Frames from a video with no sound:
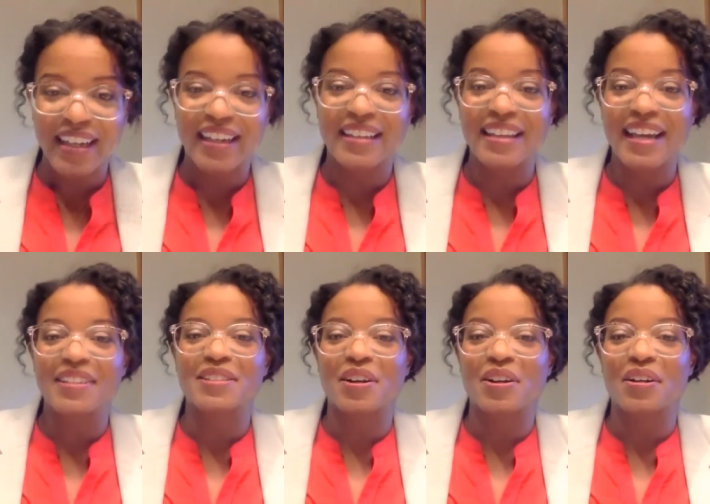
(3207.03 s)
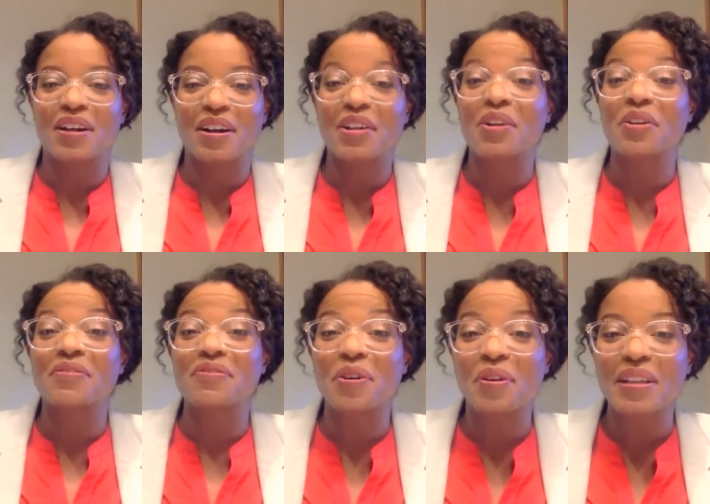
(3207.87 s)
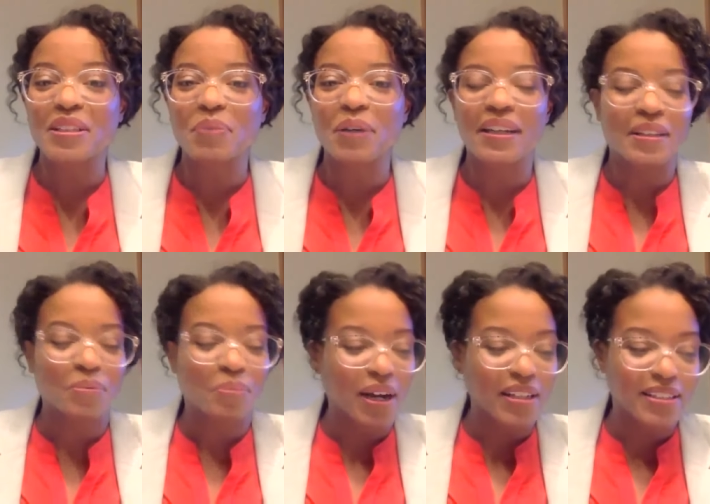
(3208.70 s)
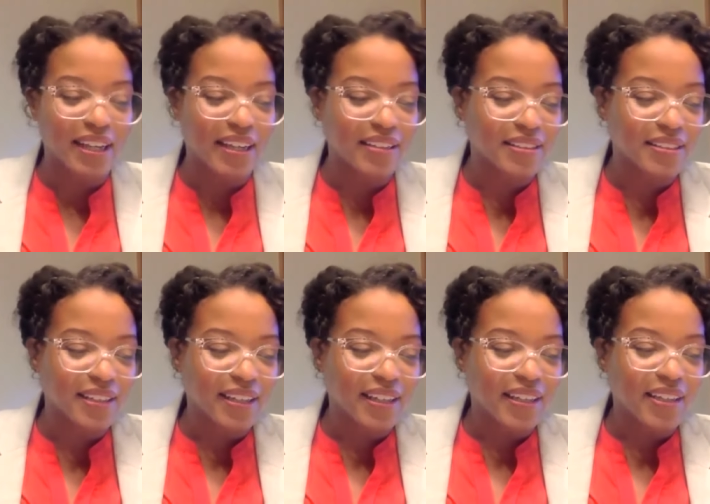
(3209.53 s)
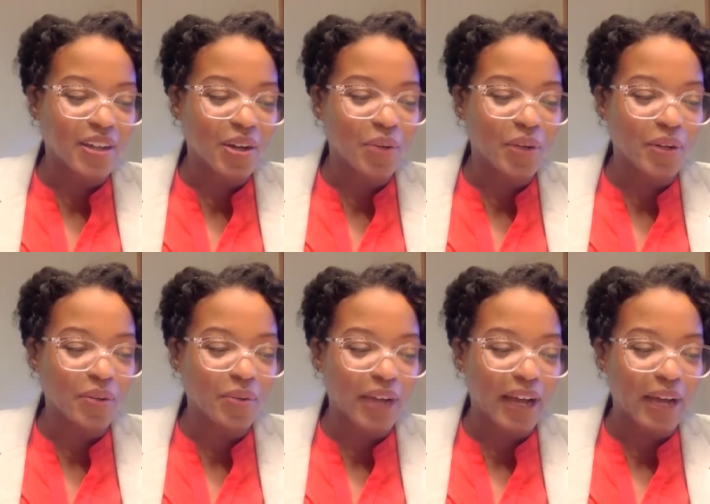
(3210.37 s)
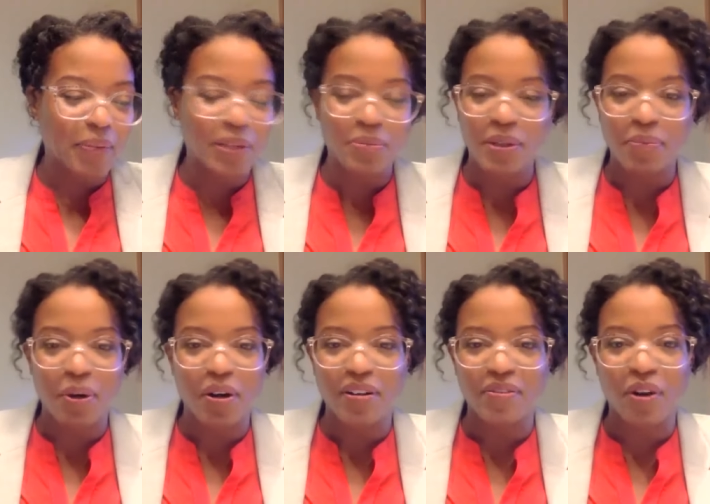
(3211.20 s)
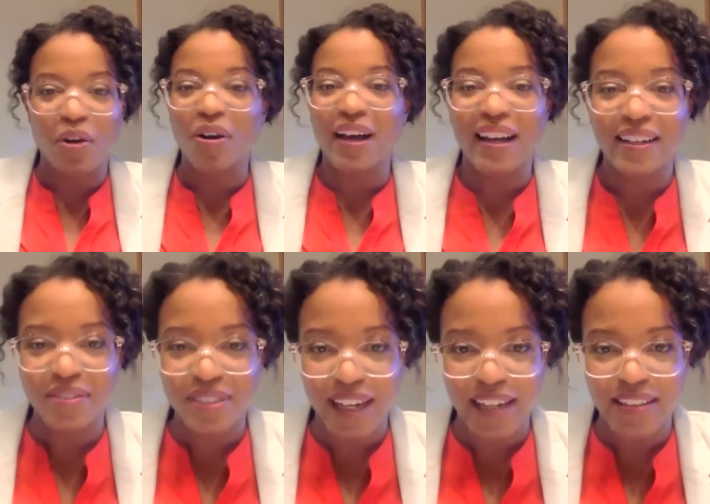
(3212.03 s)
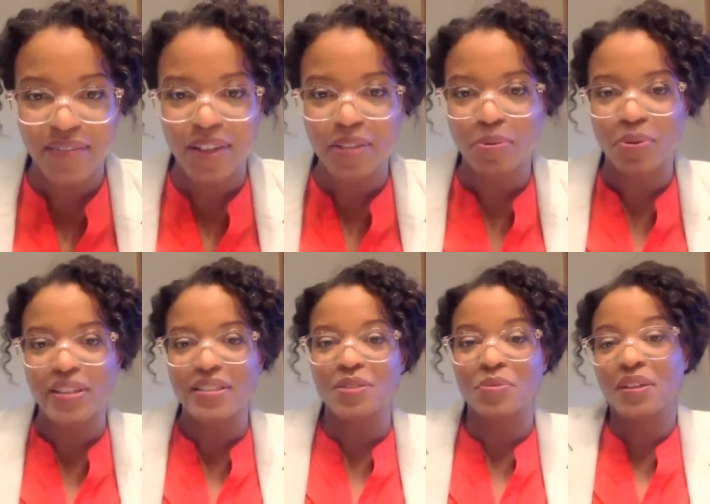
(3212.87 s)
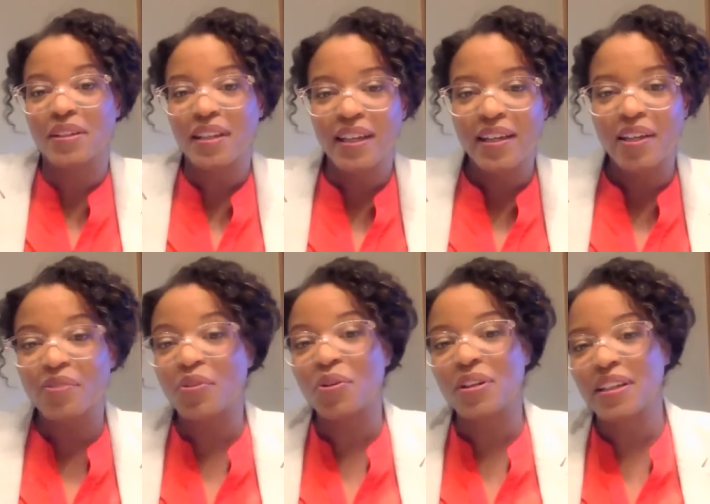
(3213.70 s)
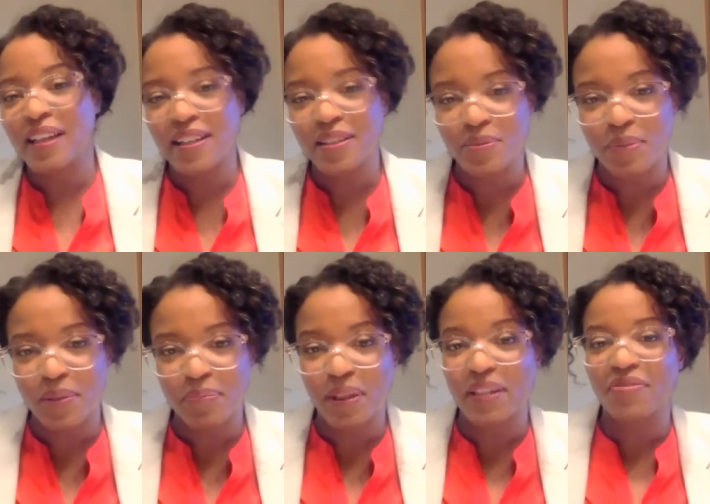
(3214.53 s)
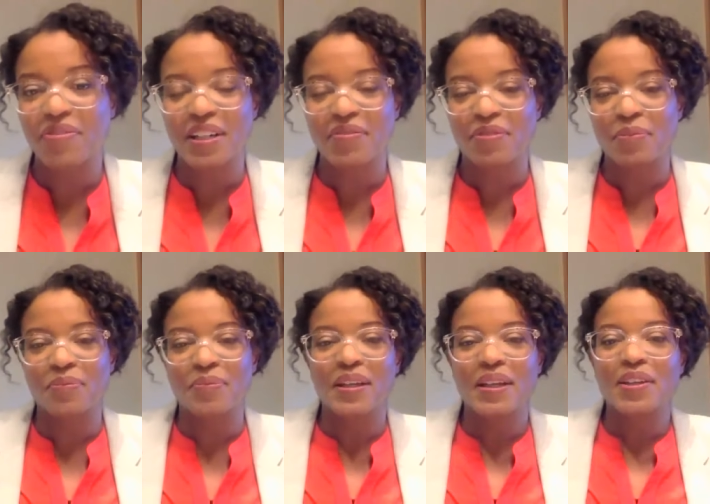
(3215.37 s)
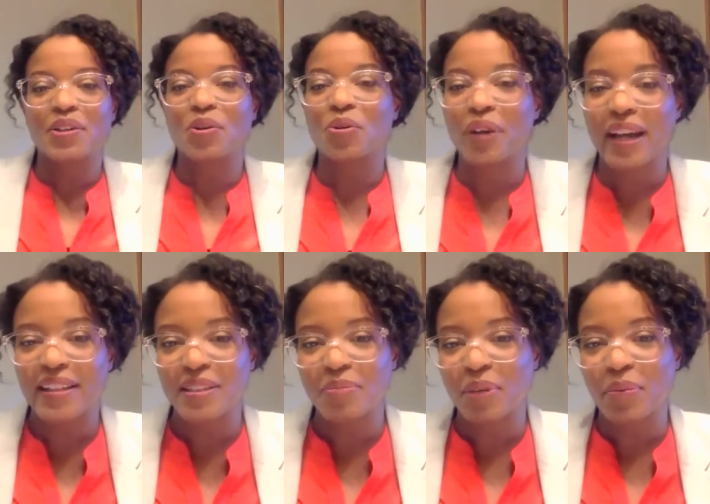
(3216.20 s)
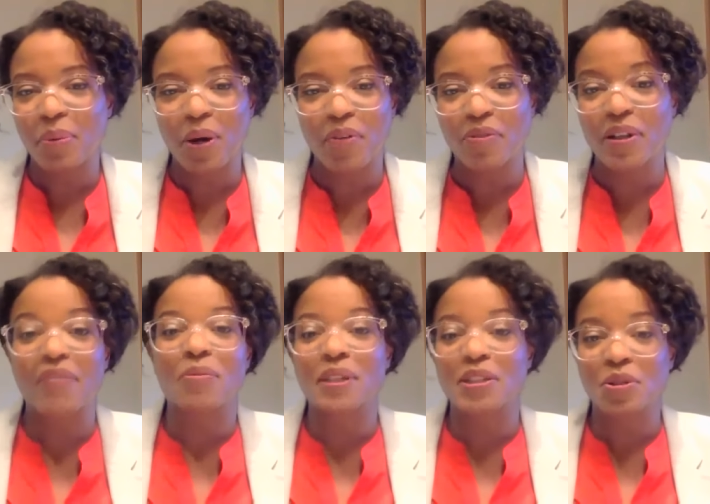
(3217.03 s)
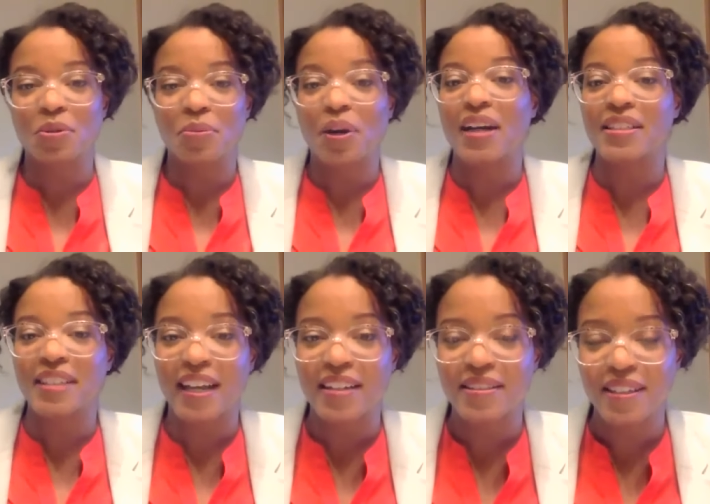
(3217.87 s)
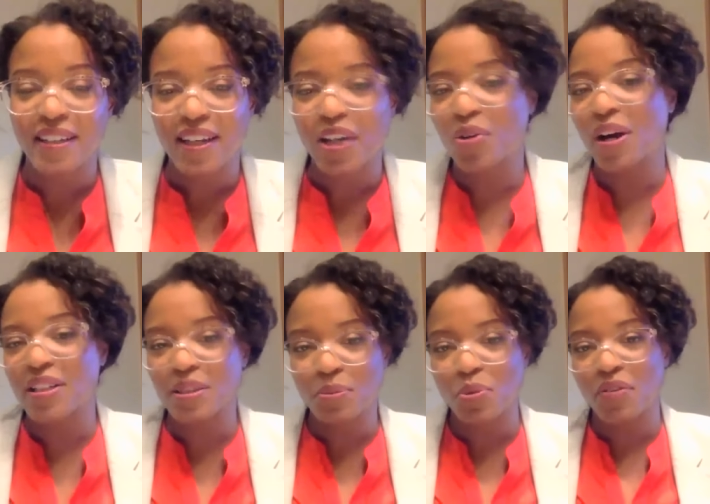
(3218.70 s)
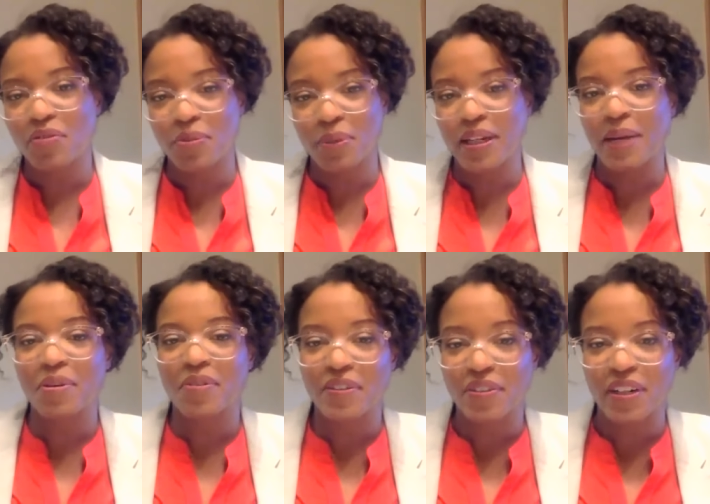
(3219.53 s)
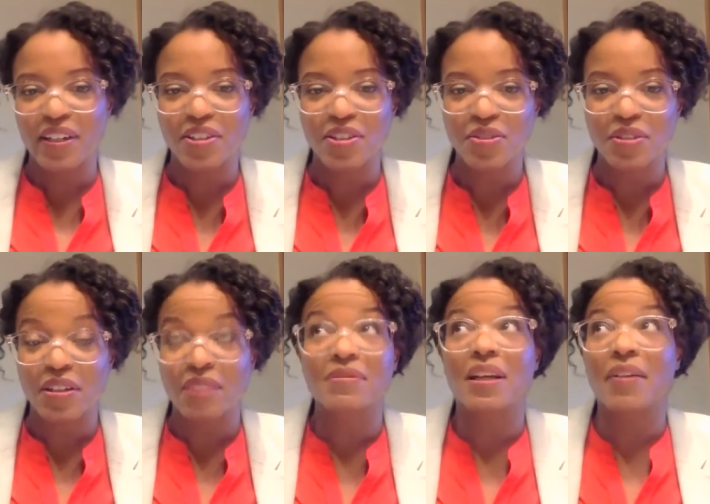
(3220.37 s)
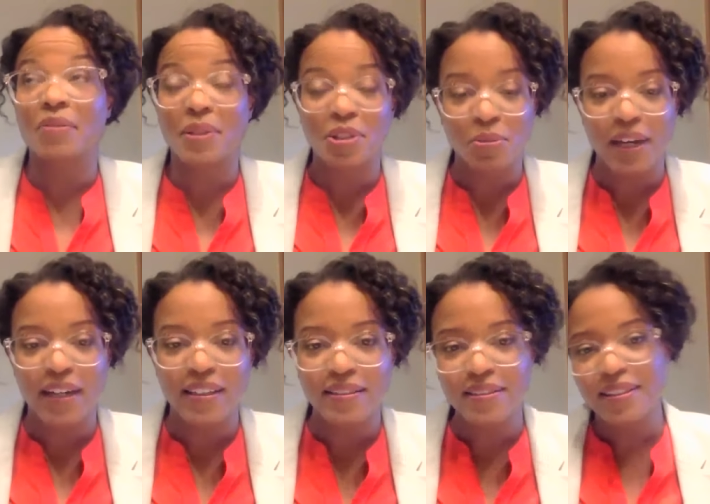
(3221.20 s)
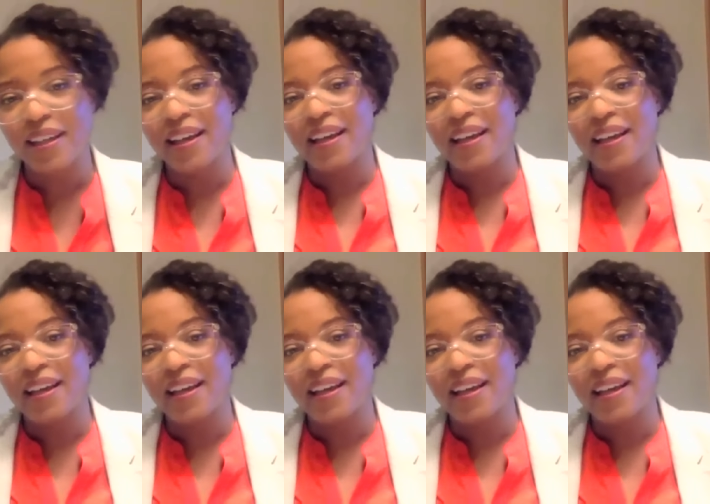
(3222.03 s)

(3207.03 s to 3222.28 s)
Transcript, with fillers: and that is our, our current focus. But in the process, you know, we're we're happy to be a part of all kind of scientific explorations. We Kiverdi has been benefited from you know grants and being a part of governmental projects across the board from a number of different industry, uh, governmental bodies